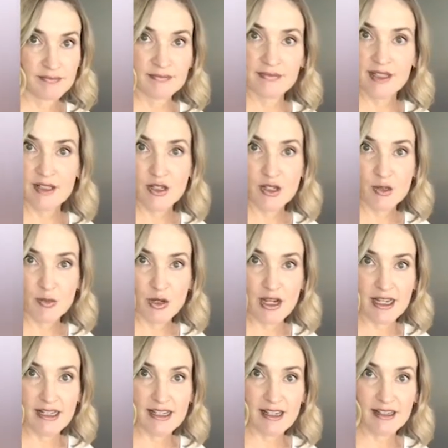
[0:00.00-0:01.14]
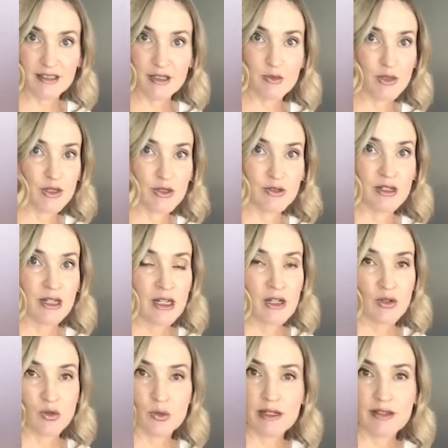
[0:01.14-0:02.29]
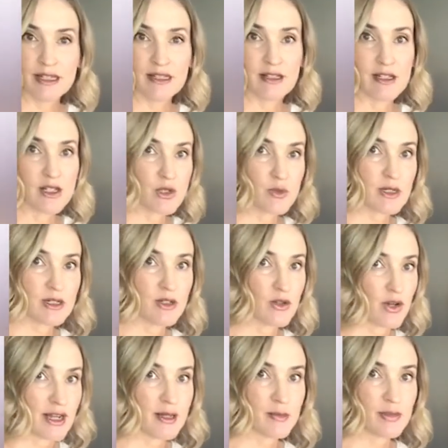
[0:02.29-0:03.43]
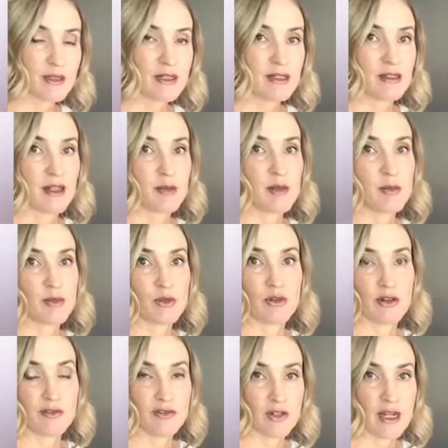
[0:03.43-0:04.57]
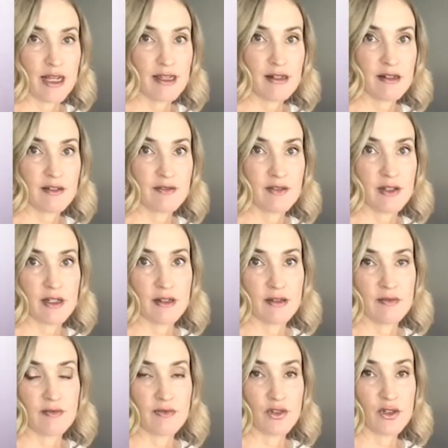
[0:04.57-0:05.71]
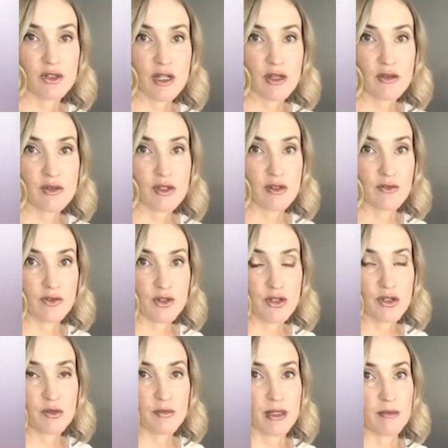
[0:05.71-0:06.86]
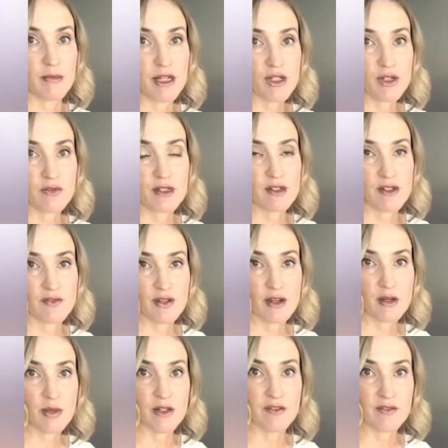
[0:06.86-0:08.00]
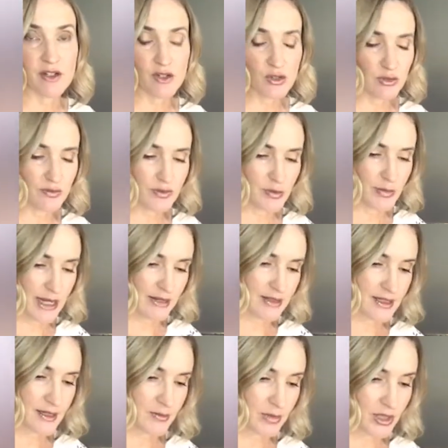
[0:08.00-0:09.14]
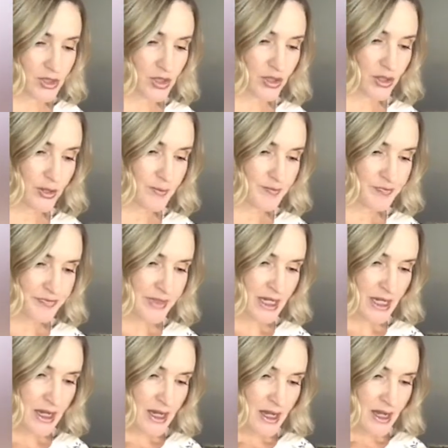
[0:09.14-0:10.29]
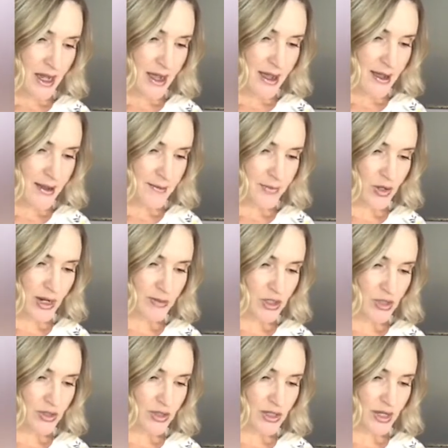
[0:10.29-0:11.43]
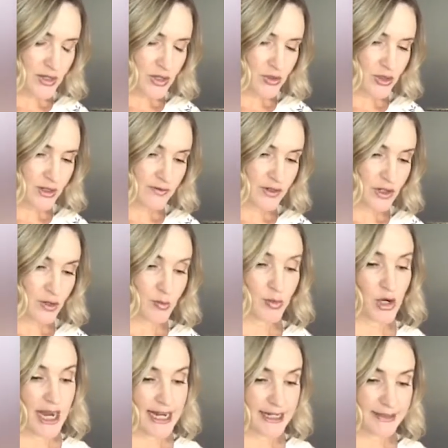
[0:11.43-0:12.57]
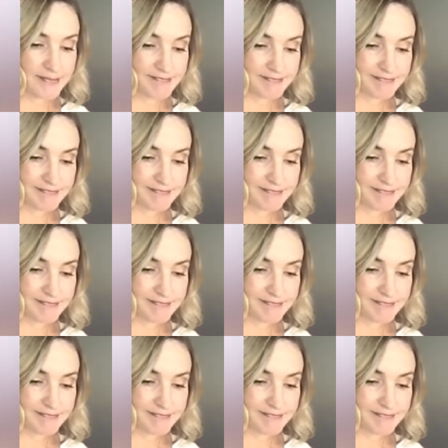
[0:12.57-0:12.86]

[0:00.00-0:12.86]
That's a surprise, huh? You wouldn't normally think that a sweet grape, a lot of people are afraid of the fructose and fruit, but much of it is very beneficial for balancing blood sugar. Grape juice is also good for your brain.